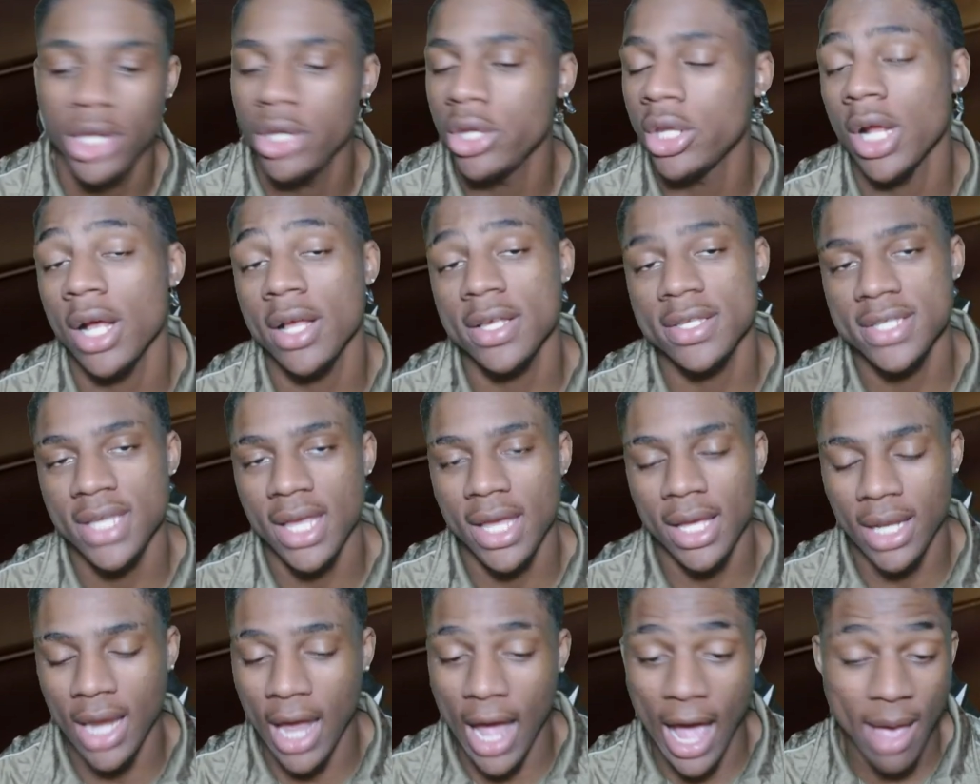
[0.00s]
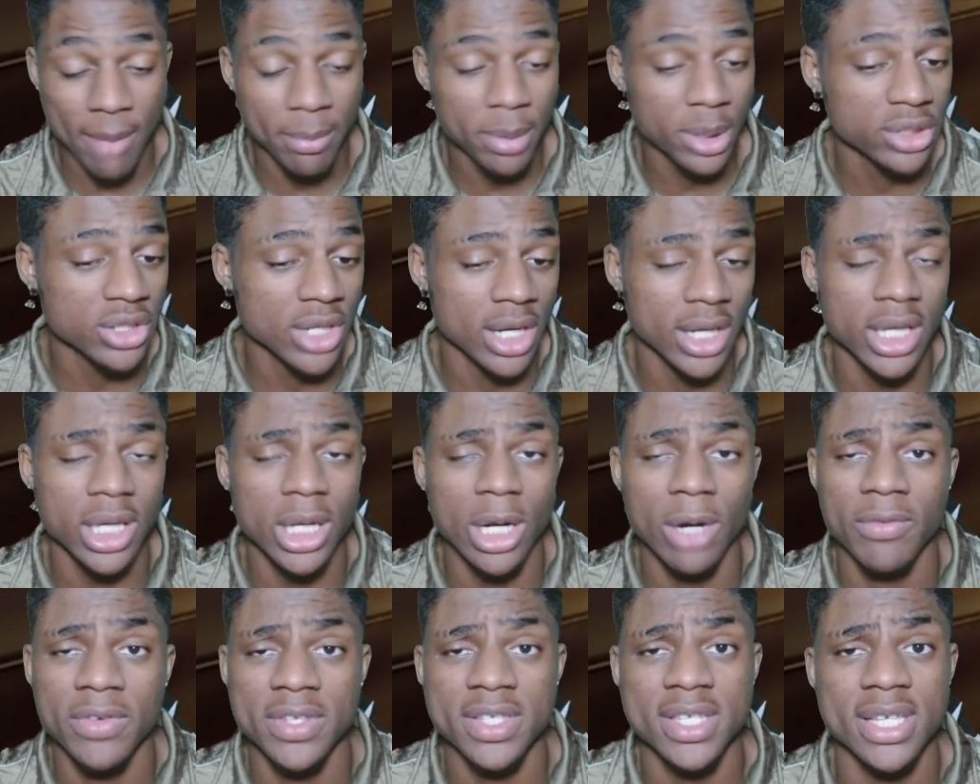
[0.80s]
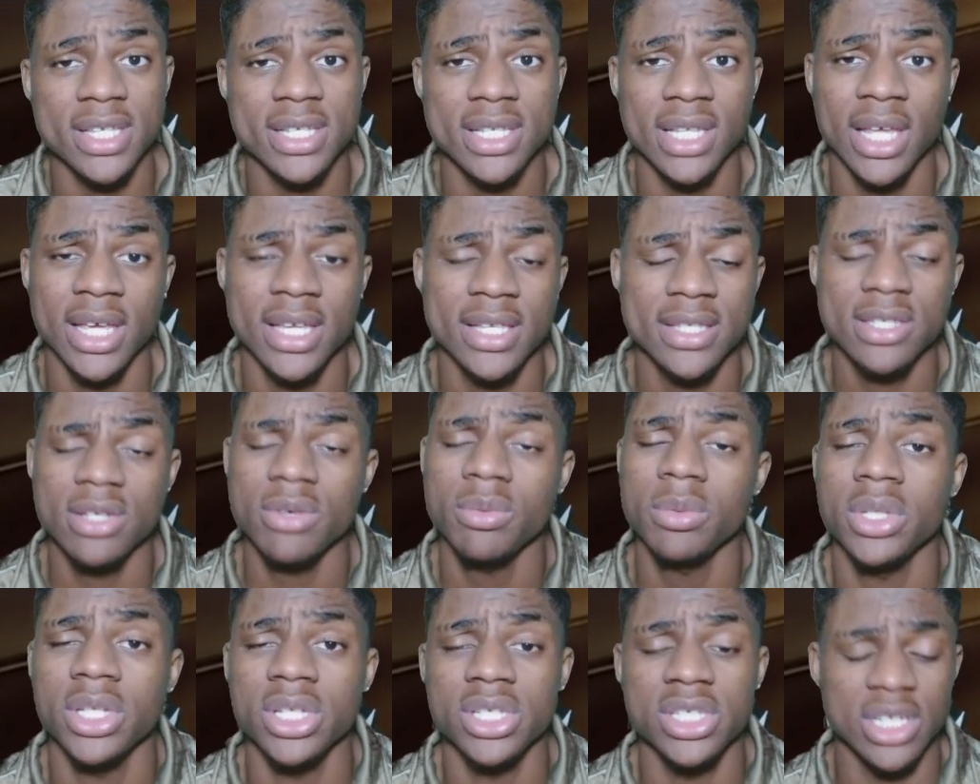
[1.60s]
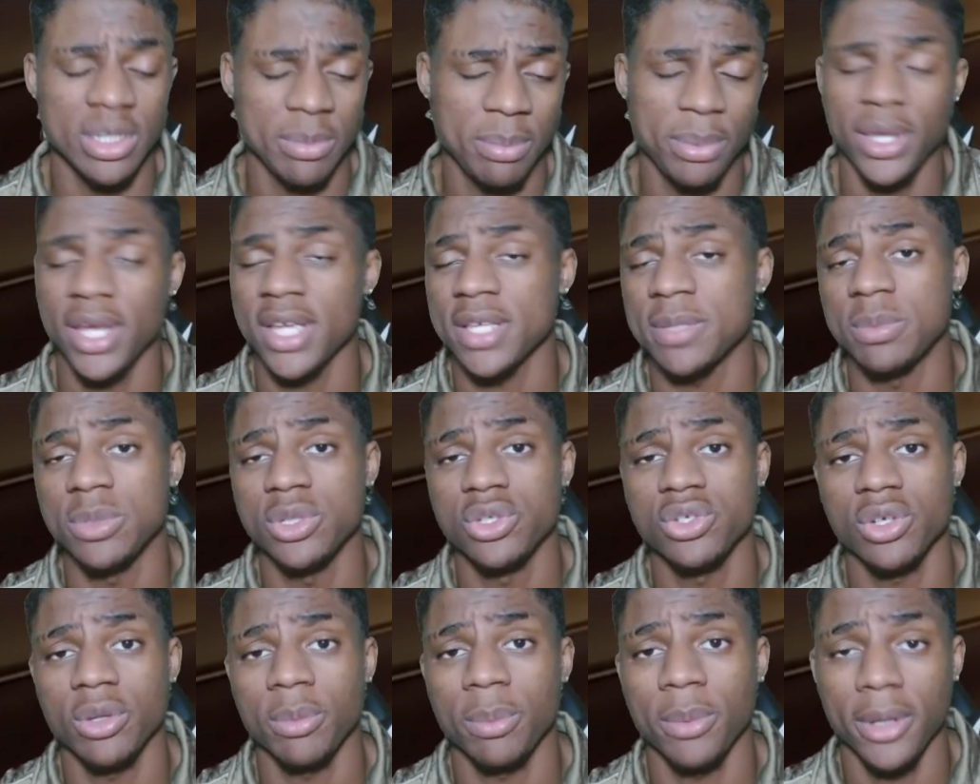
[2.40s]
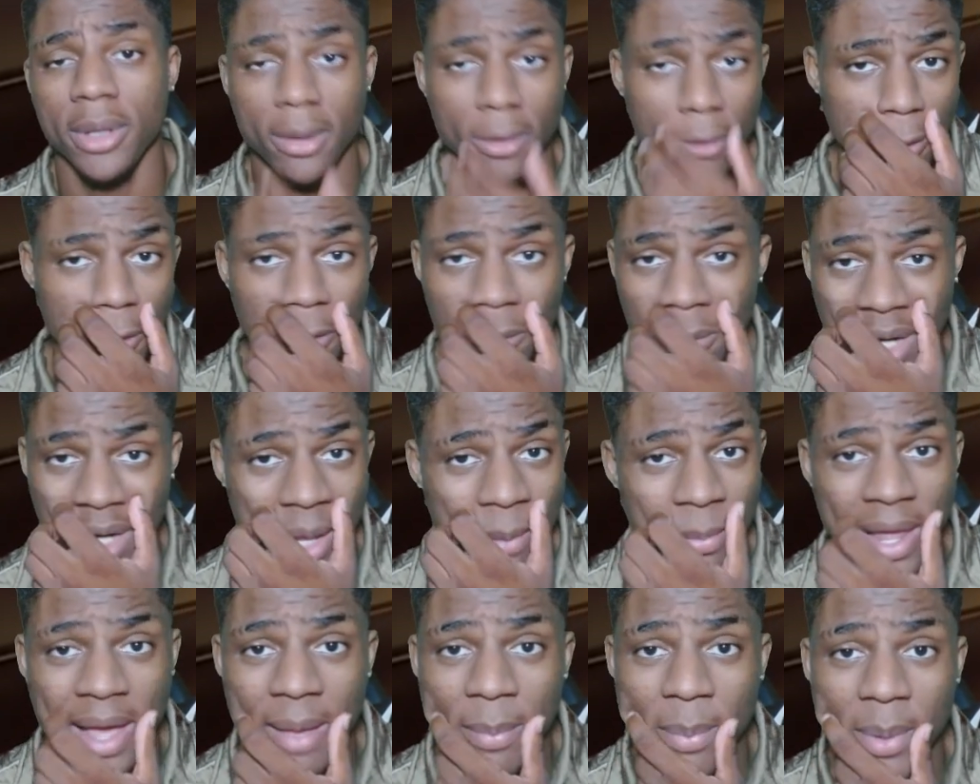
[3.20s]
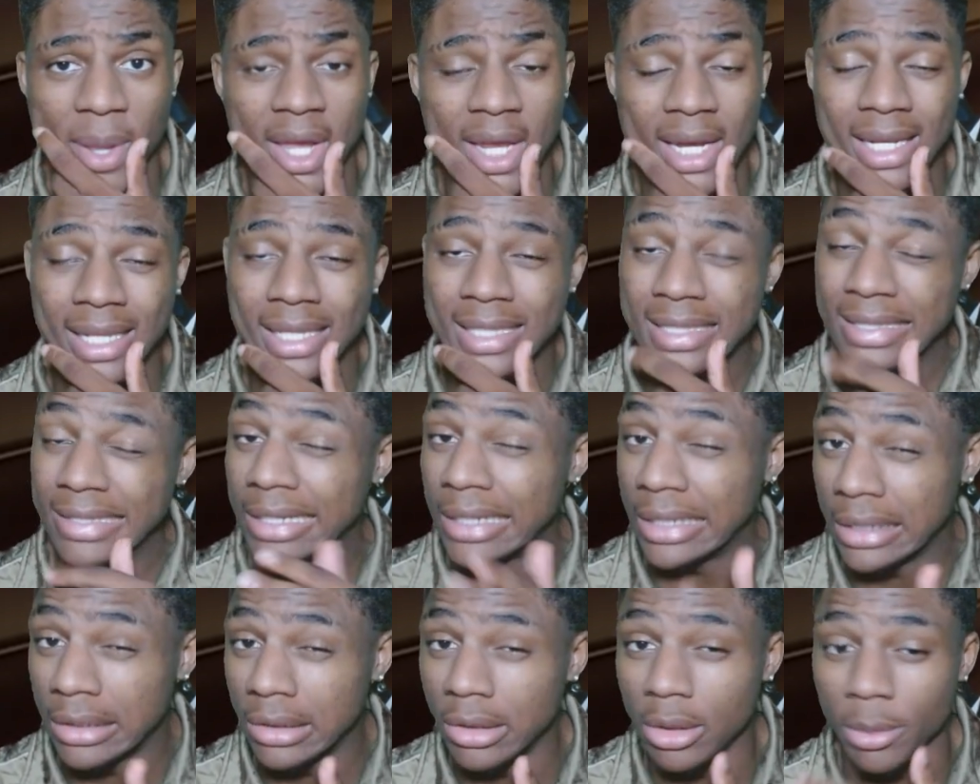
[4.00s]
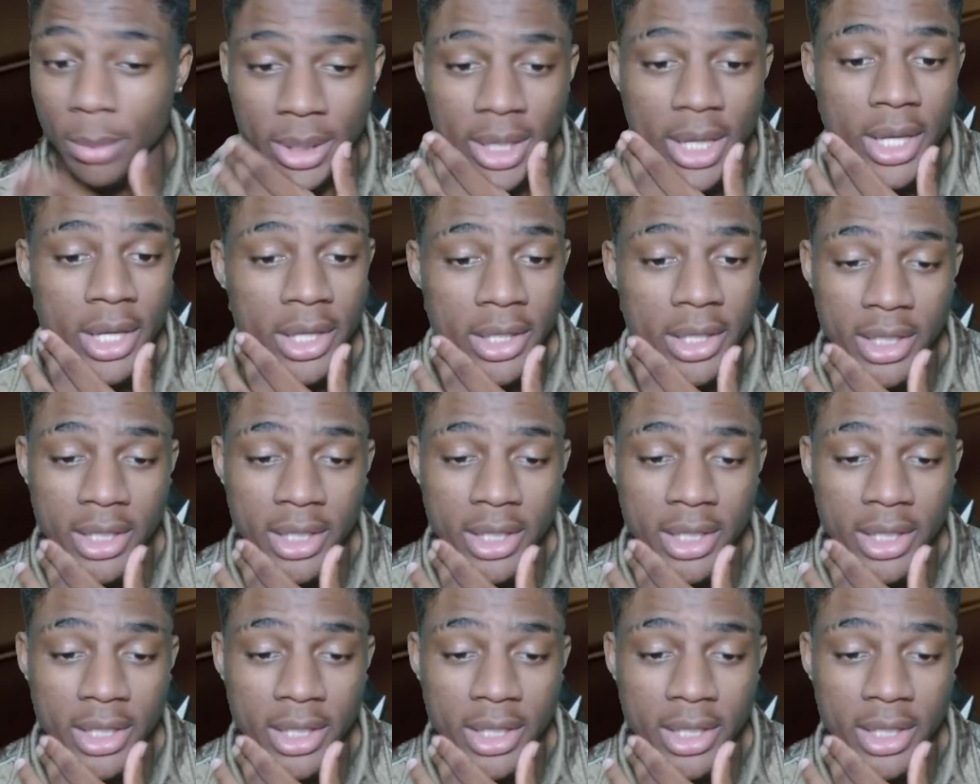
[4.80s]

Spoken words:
You know what I'm saying? Like, I'd be trying to get over six lanes too when the GPS be tripping or when I'm not paying a little bit.